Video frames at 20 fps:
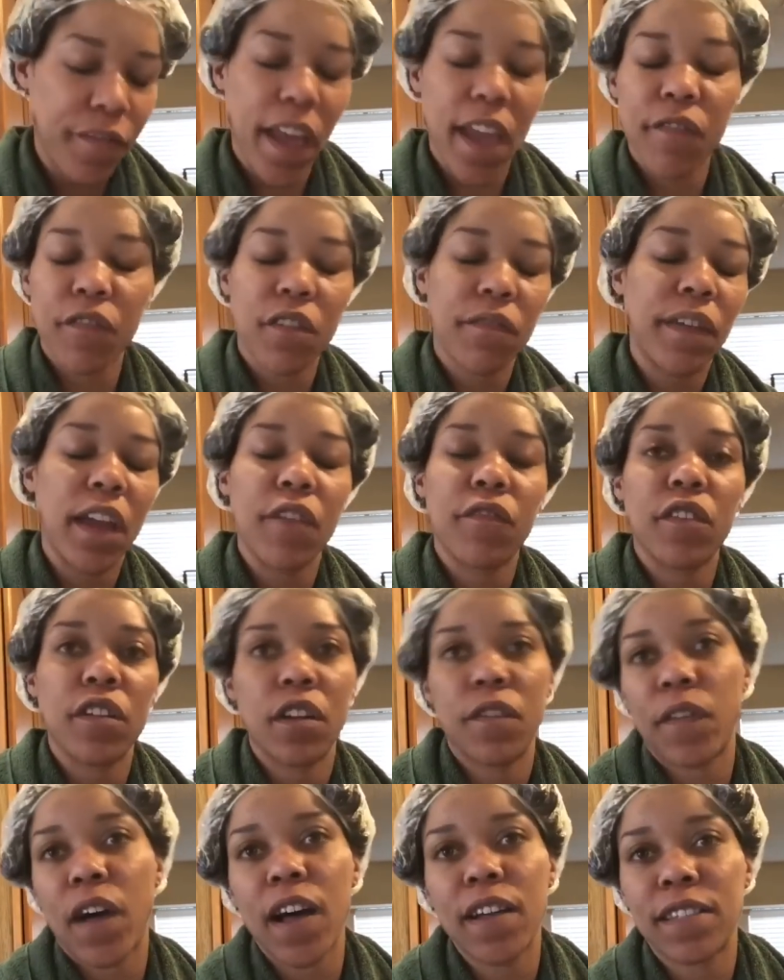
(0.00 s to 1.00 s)
Favorite
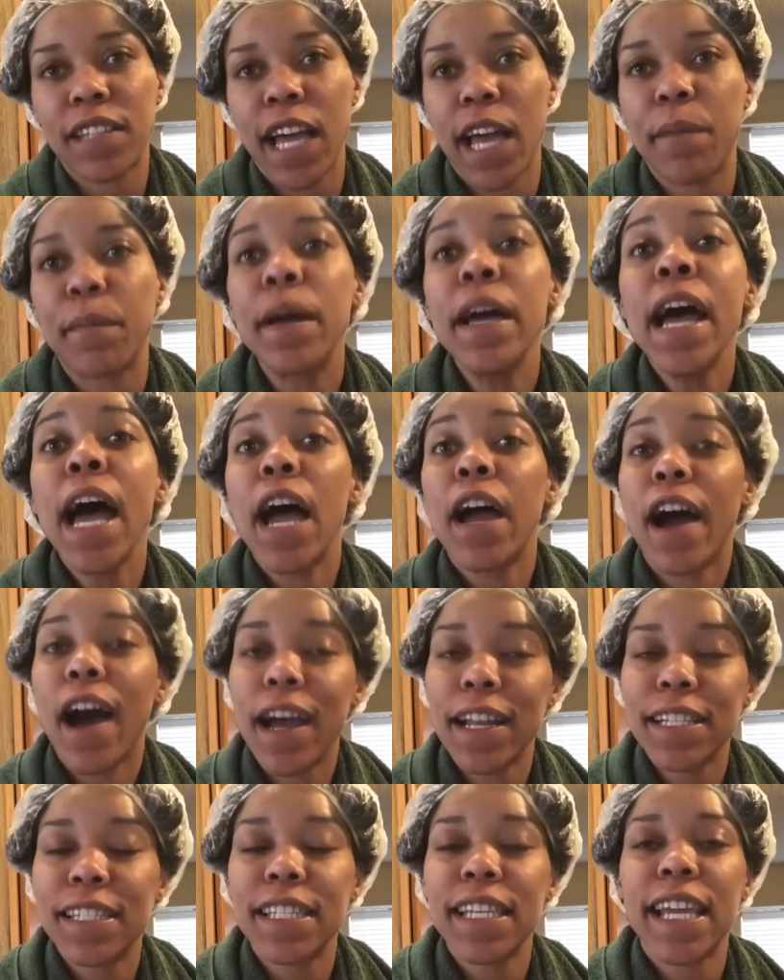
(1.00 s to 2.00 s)
of all time.
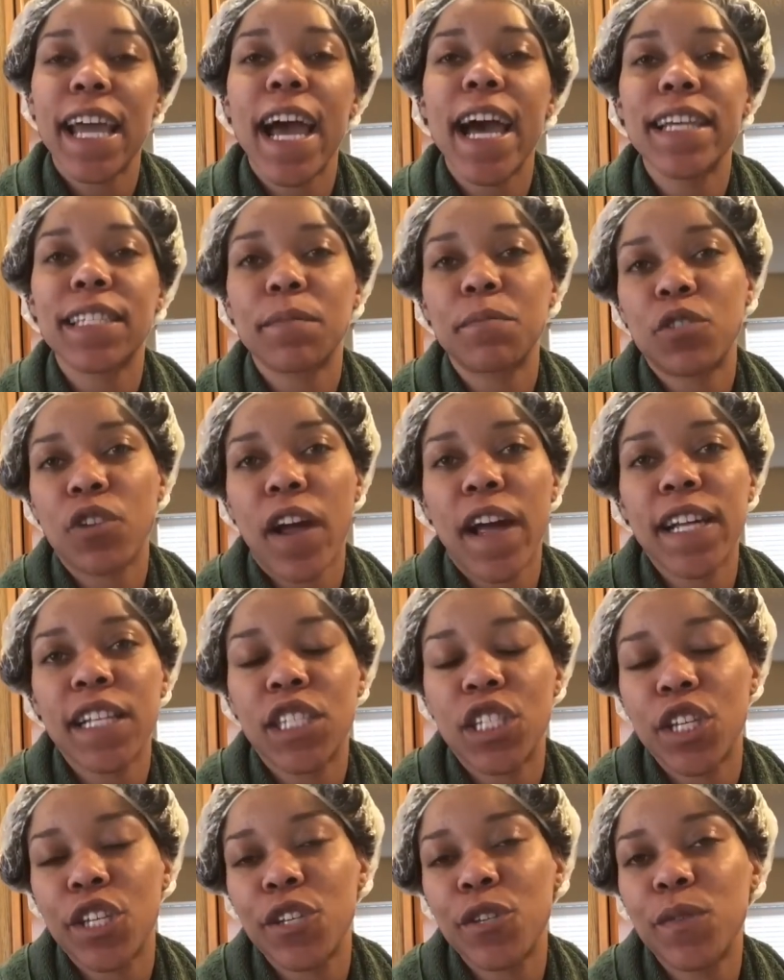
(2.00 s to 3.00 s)
Honestly guys, I'm trying
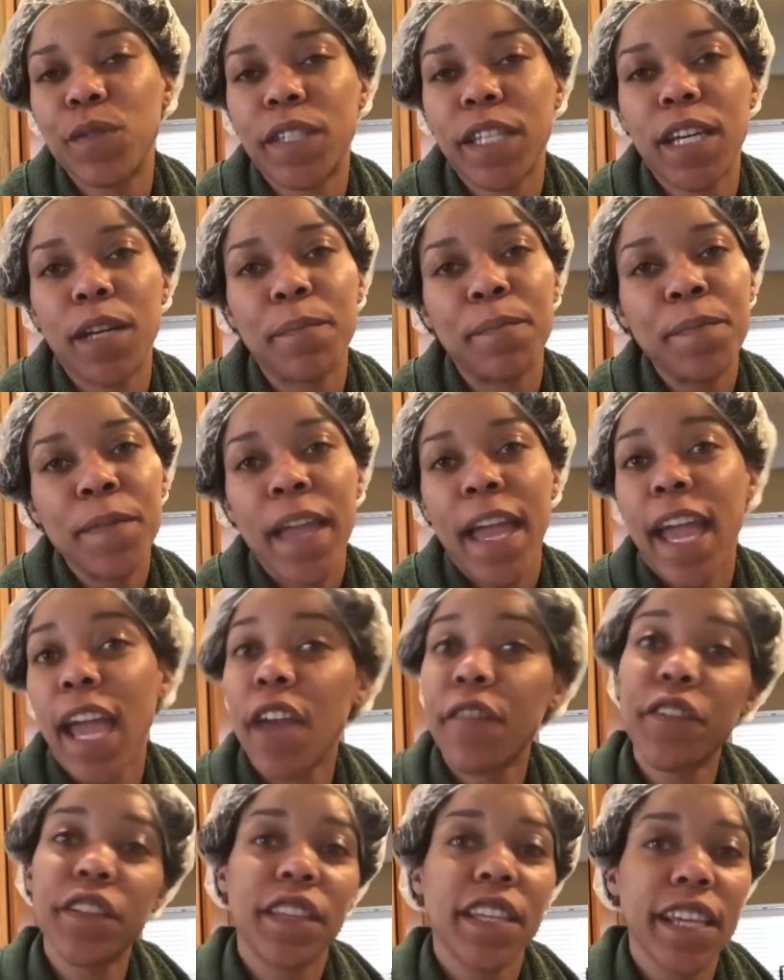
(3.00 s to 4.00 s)
to use up
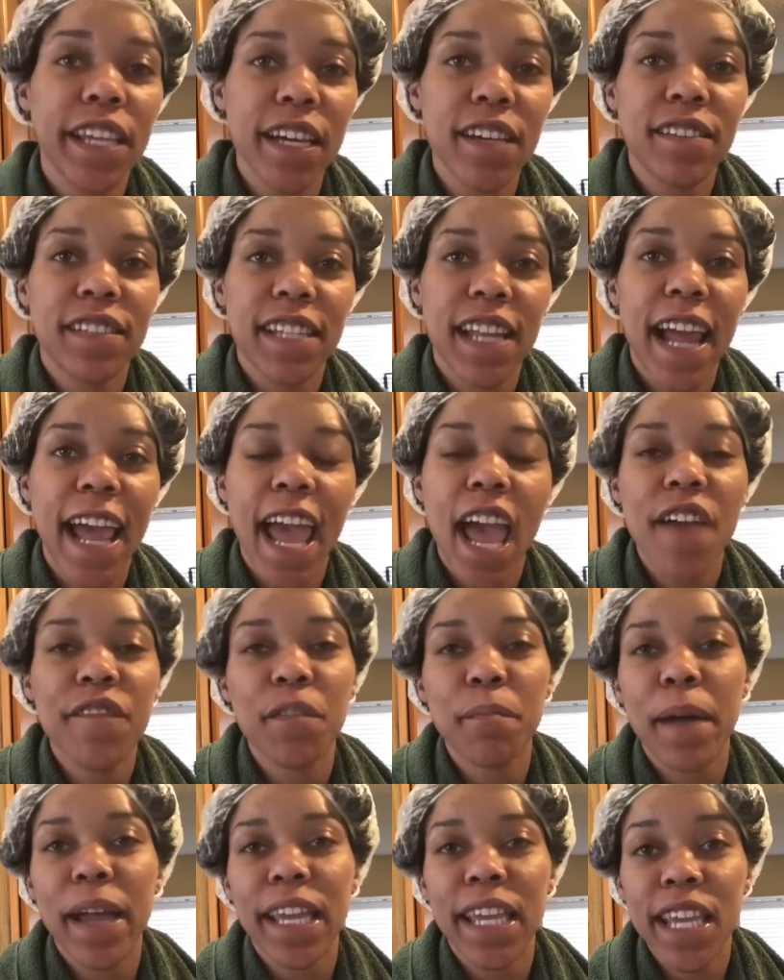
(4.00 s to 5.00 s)
everything else that I have
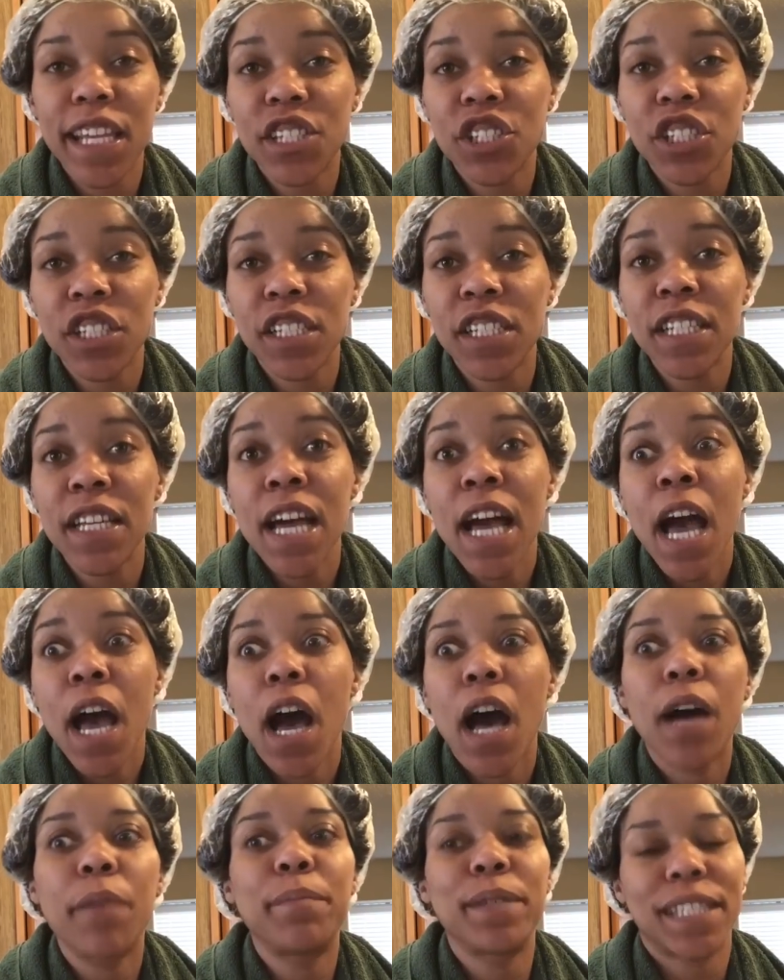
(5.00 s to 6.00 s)
in my kitchen
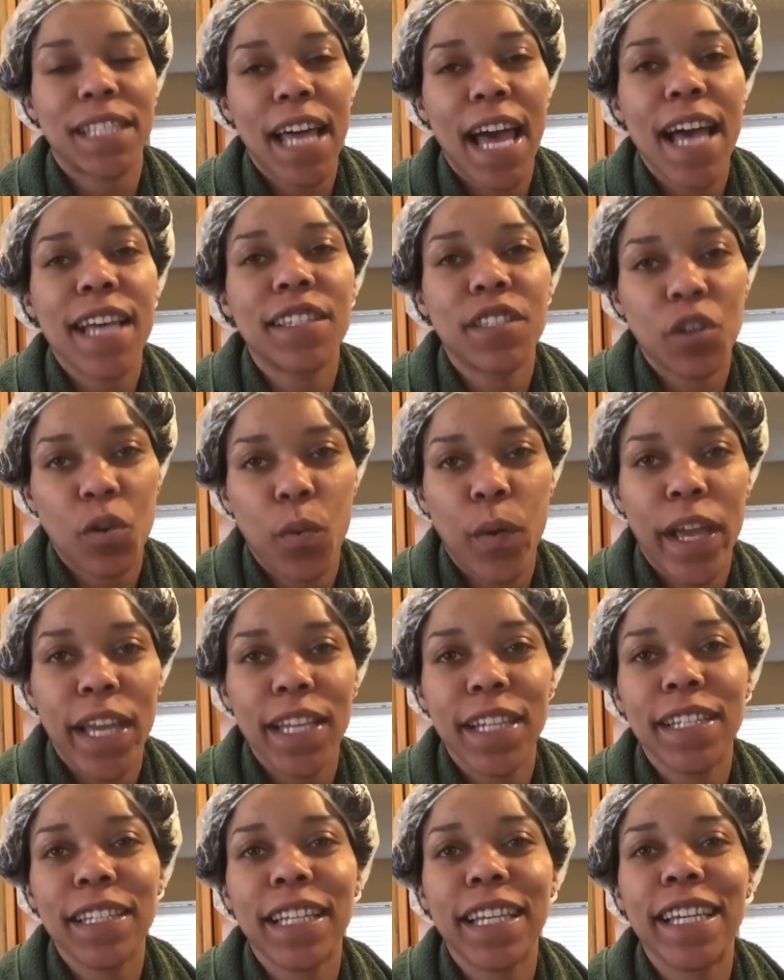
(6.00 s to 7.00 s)
besides the Queen
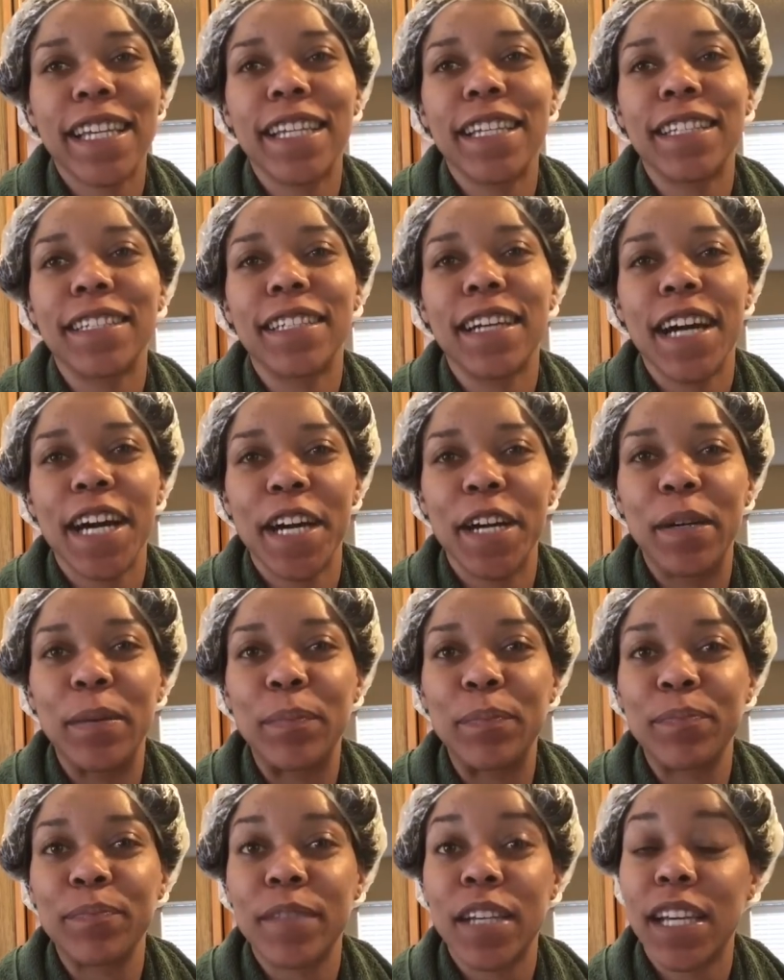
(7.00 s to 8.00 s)
Helene
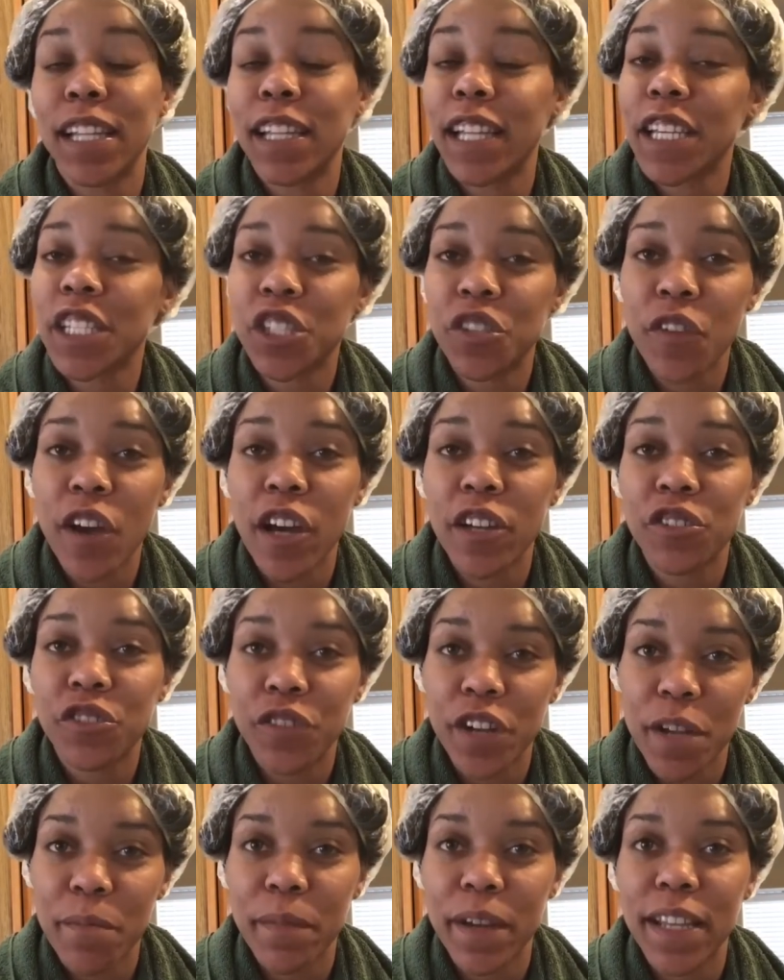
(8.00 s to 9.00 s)
cholesterol
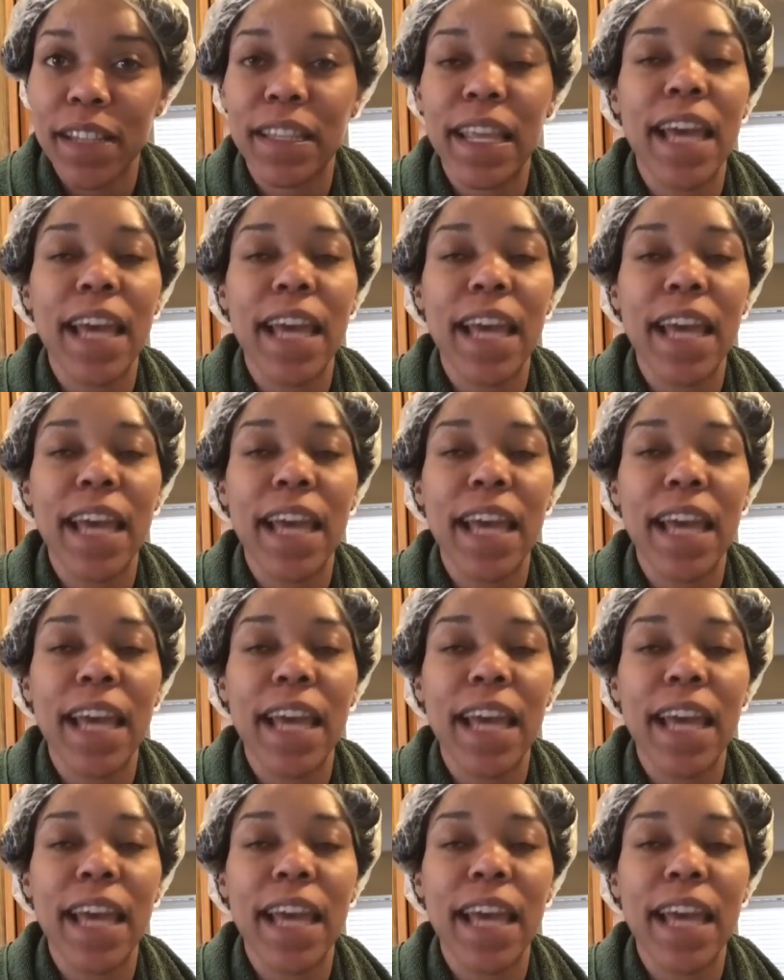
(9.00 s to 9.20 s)
treatment.